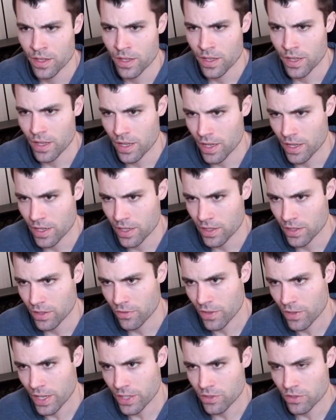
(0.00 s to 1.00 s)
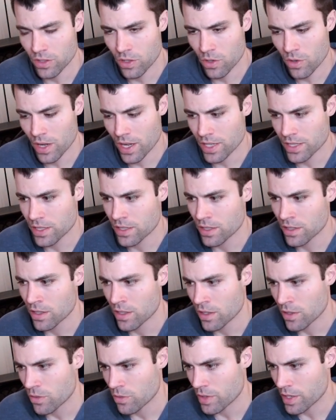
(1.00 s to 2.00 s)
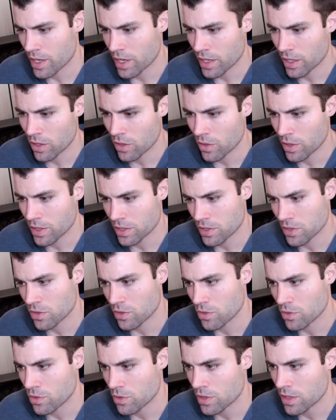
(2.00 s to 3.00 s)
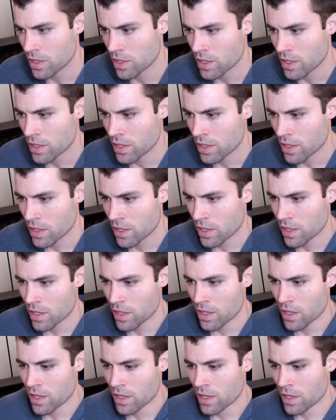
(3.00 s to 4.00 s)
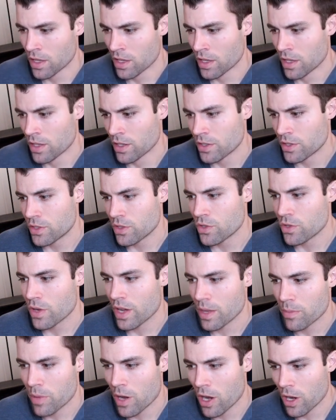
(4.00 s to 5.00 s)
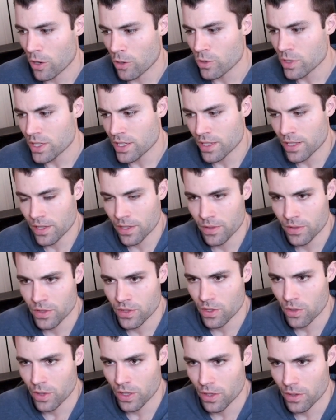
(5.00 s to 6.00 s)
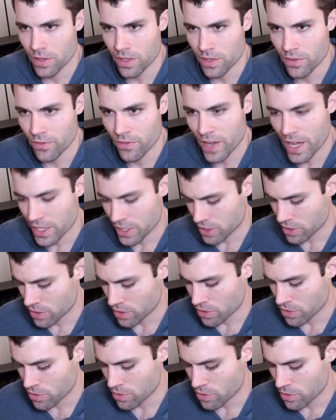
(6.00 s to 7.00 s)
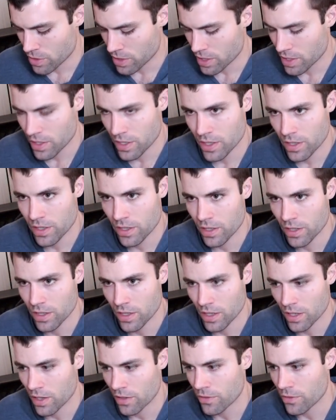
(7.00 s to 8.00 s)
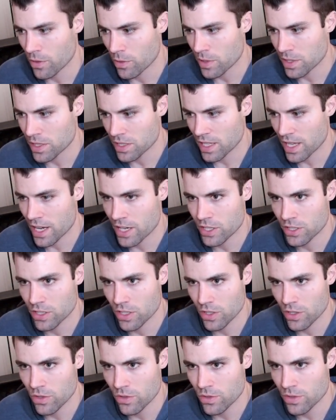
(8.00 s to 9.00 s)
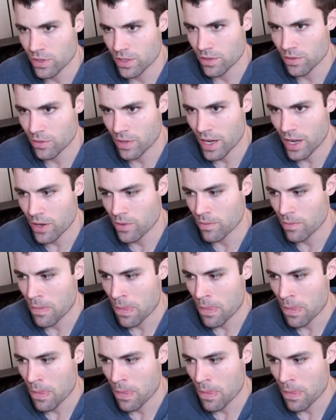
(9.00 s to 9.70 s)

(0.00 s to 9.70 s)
and in the fetch request, we are going to do a post. So we're going to fetch to the /todos route.